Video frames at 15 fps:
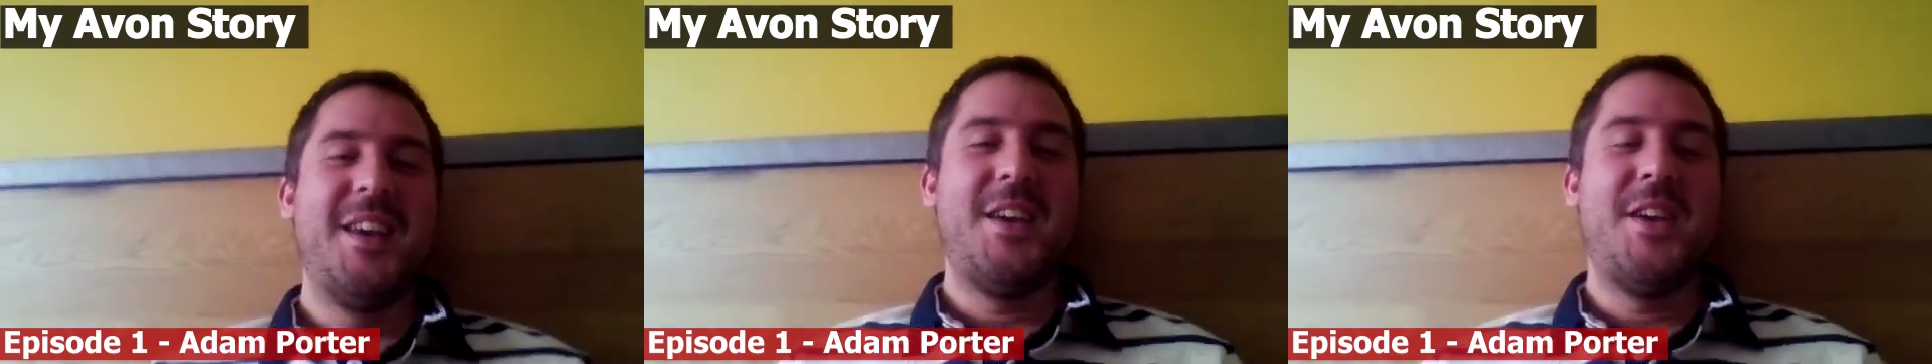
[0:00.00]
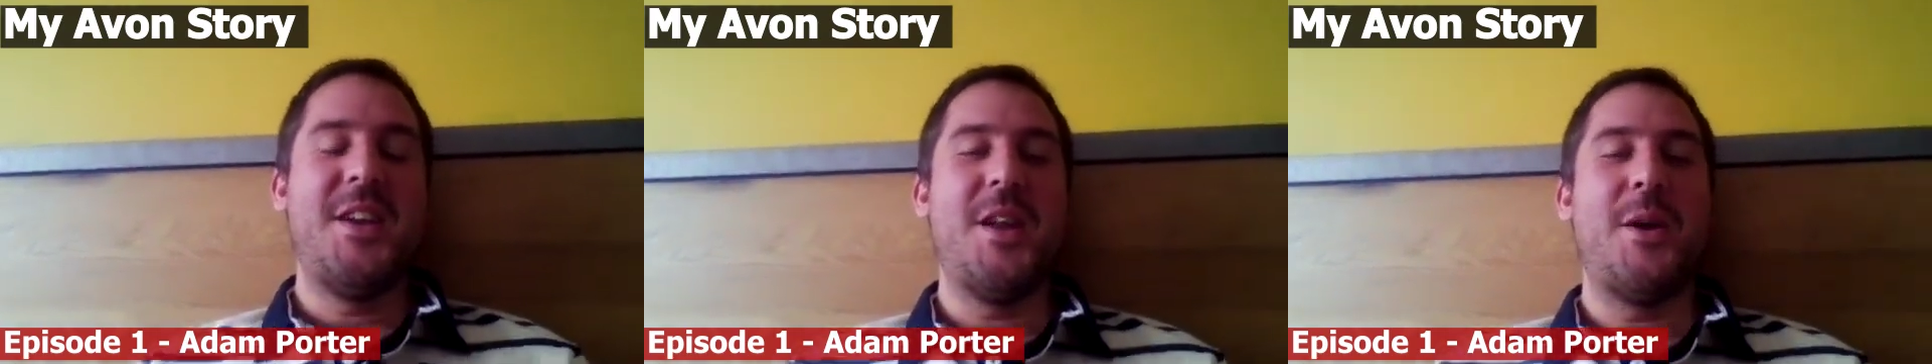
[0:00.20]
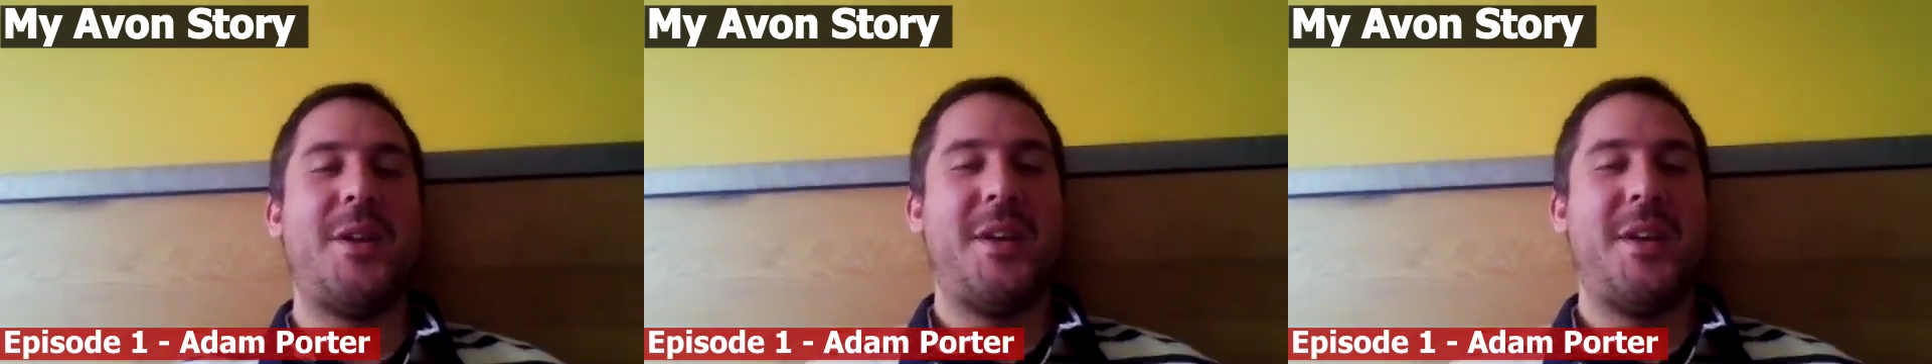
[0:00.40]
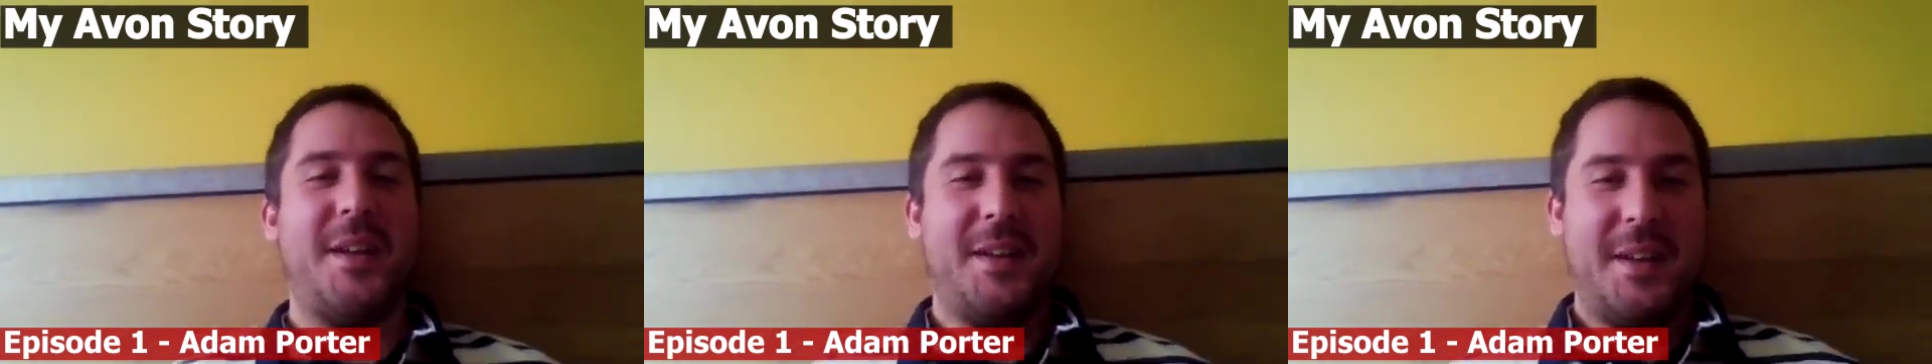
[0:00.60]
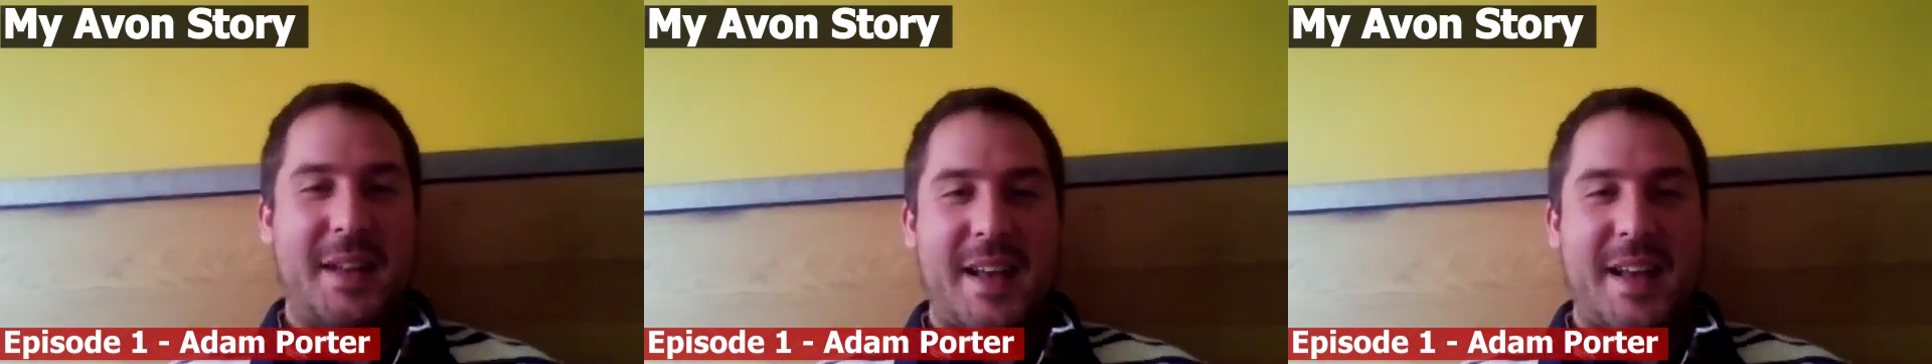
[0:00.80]
You know,
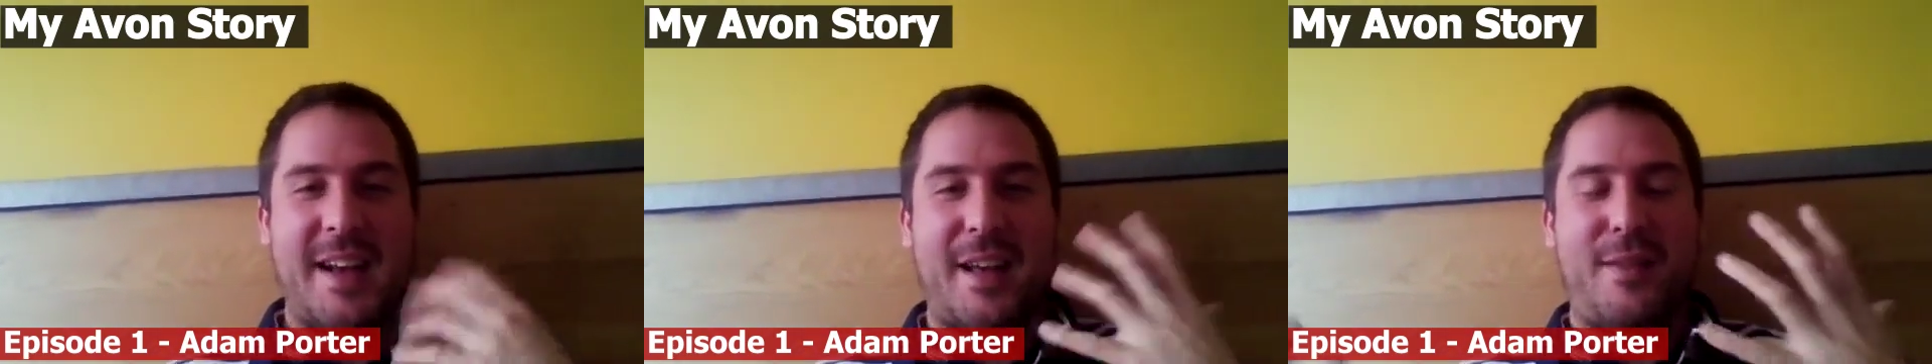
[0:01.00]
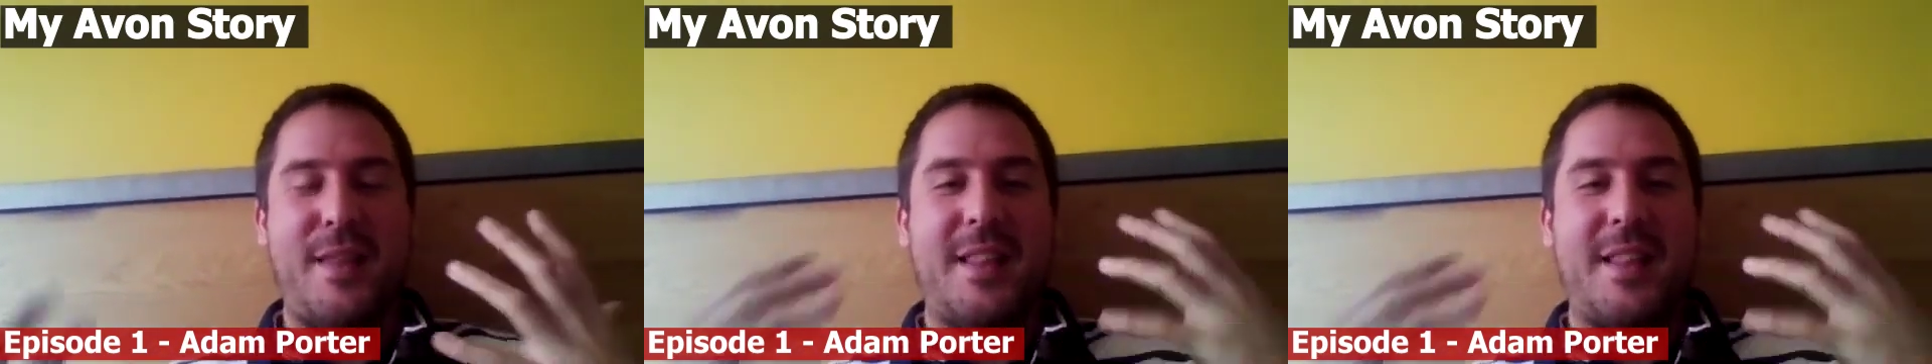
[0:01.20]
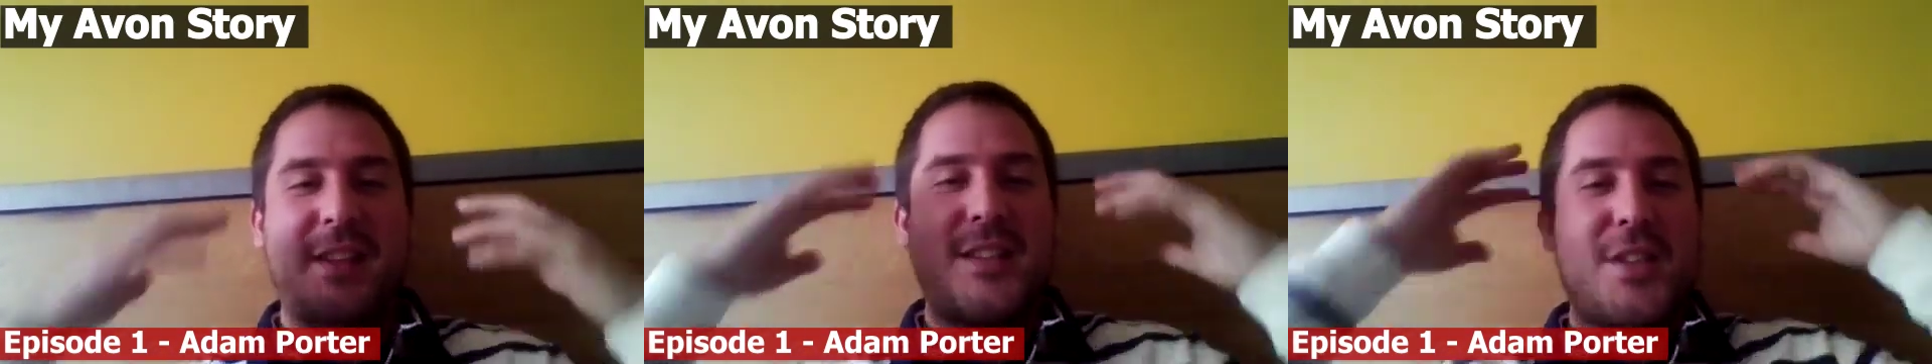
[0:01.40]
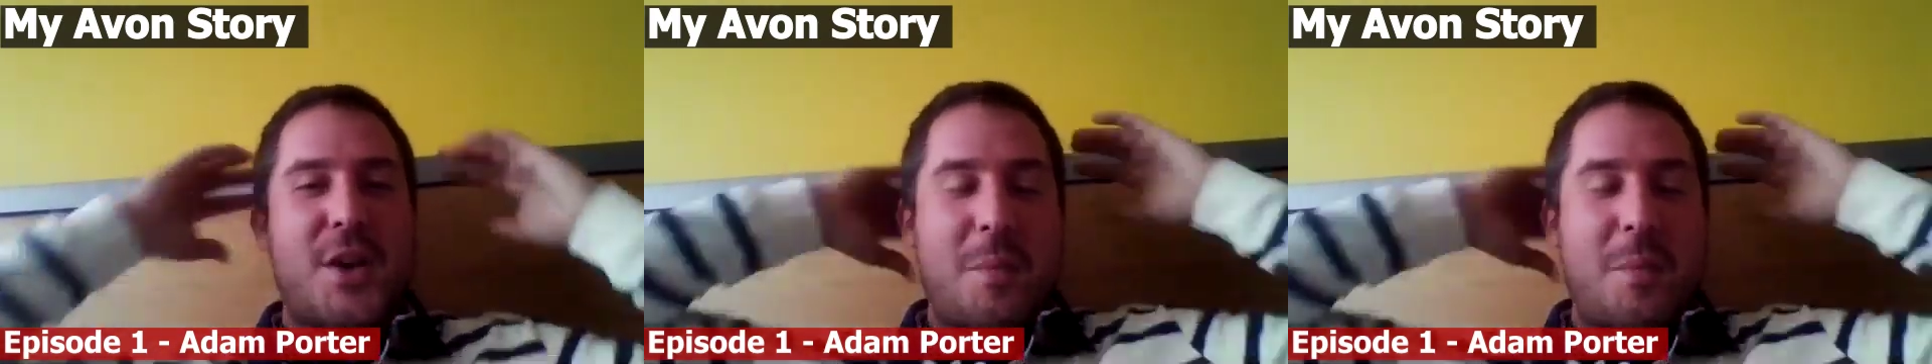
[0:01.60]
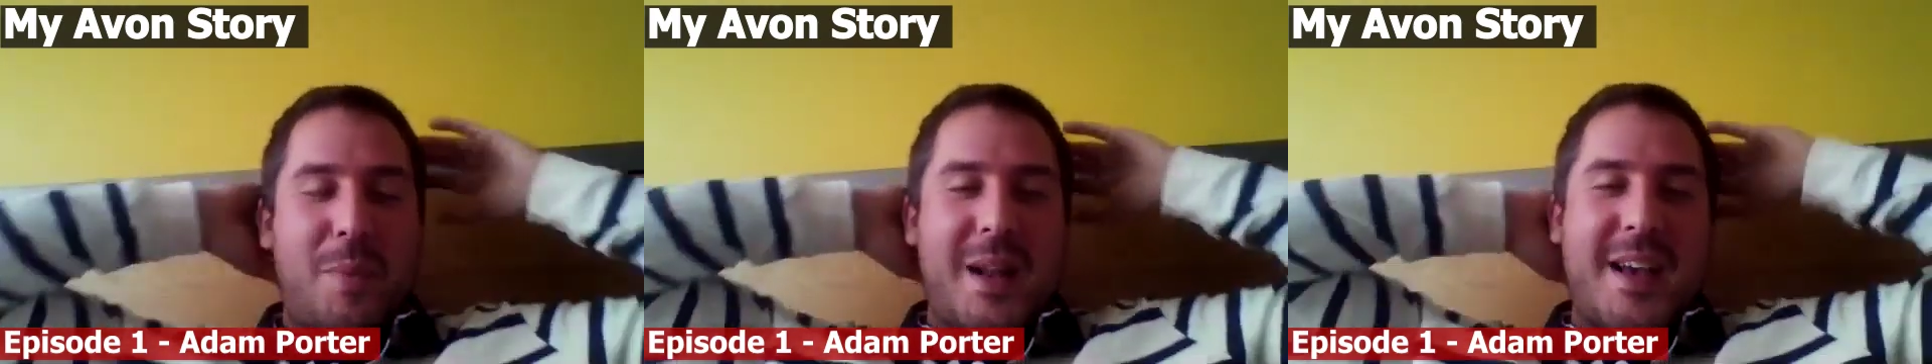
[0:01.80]
and I think there's
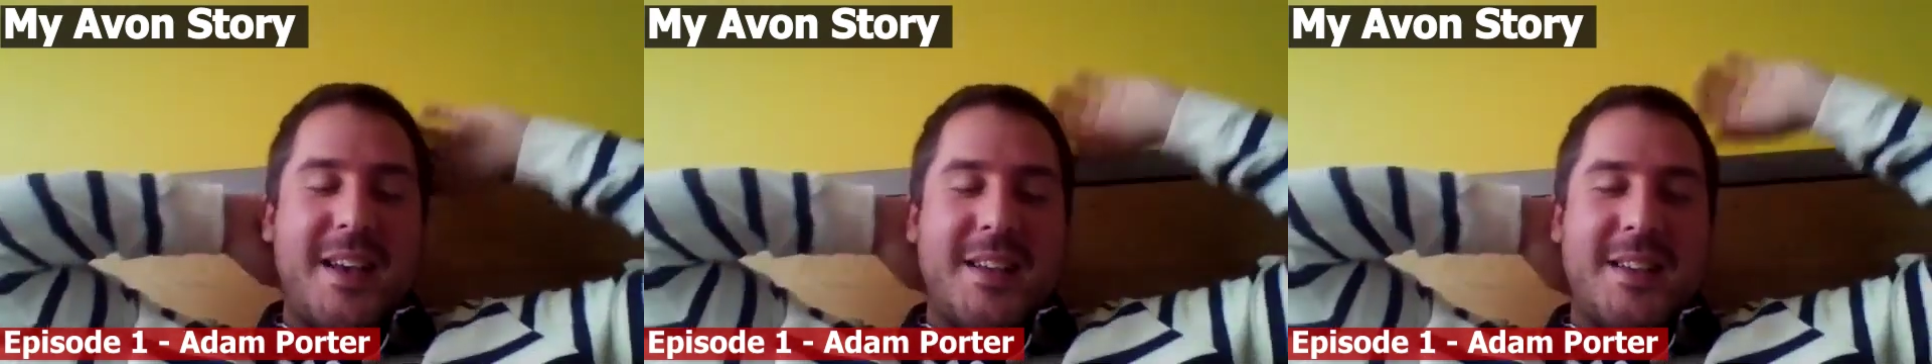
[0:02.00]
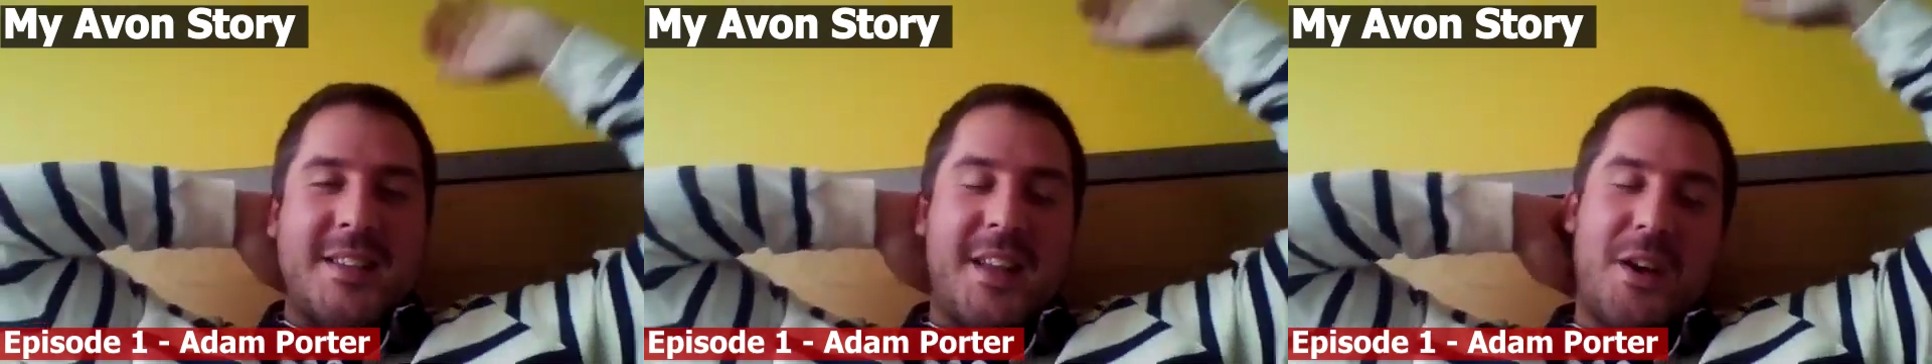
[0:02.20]
certain players